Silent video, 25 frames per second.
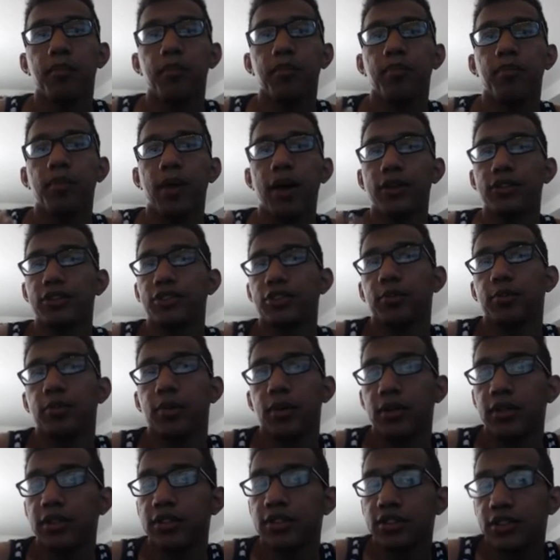bounce your
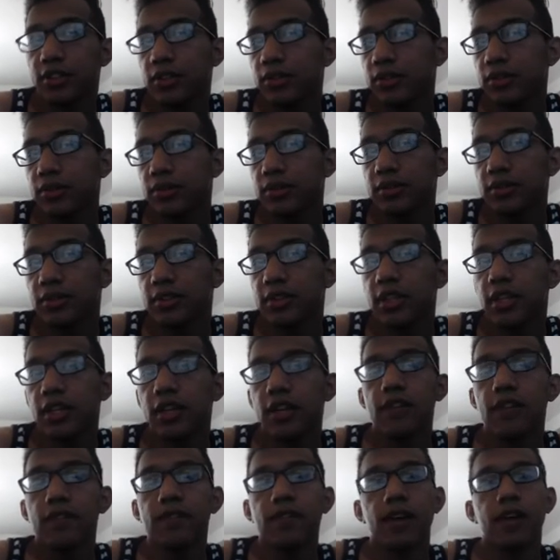opponent's stones,
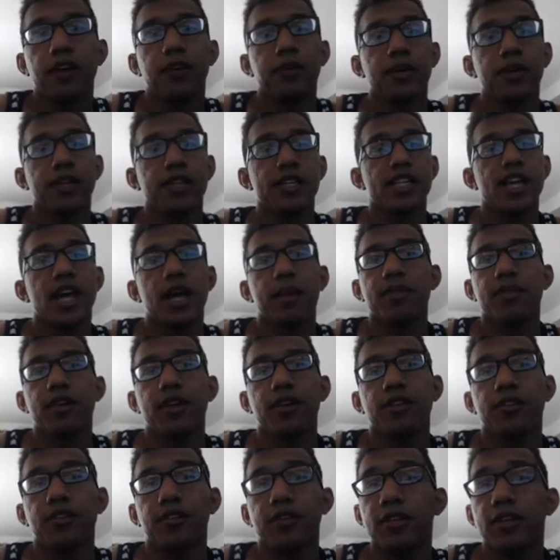find a way to tap down
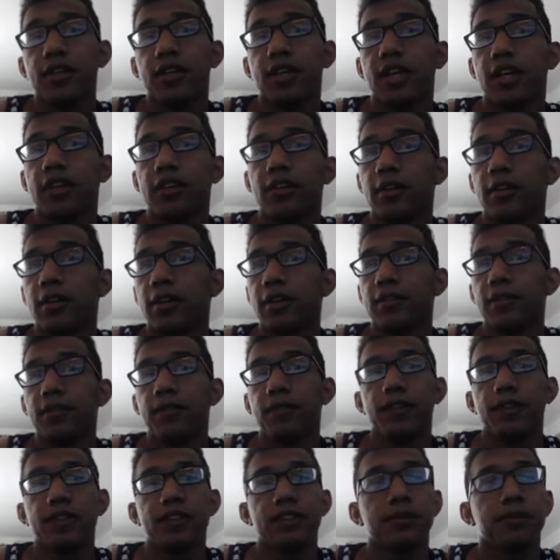your hook, either if
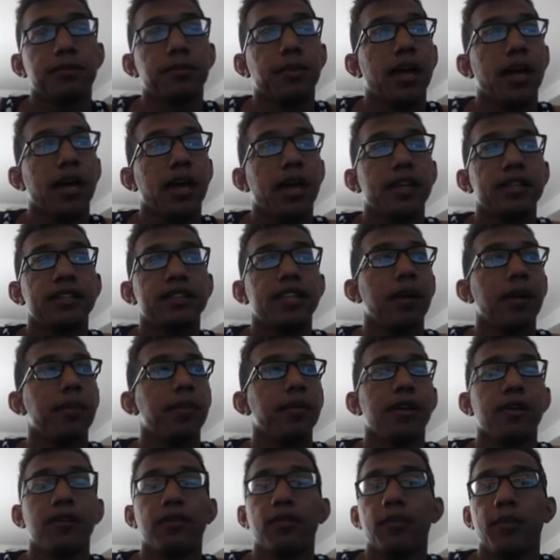it's by tapping
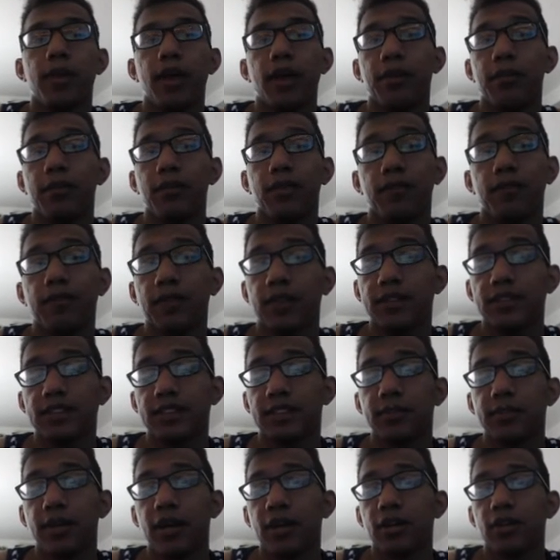it for mana with the Feedstings
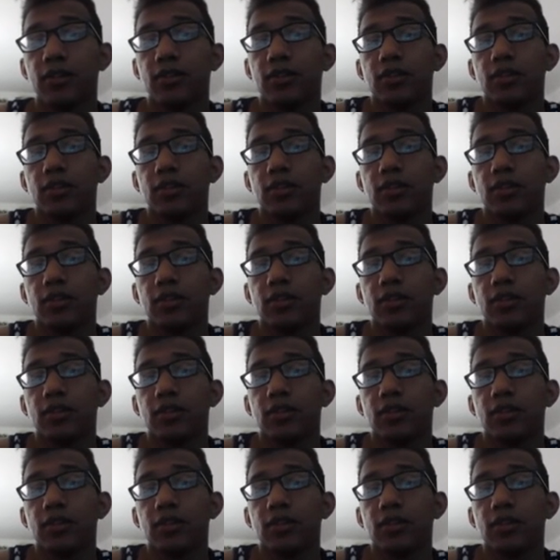Monocle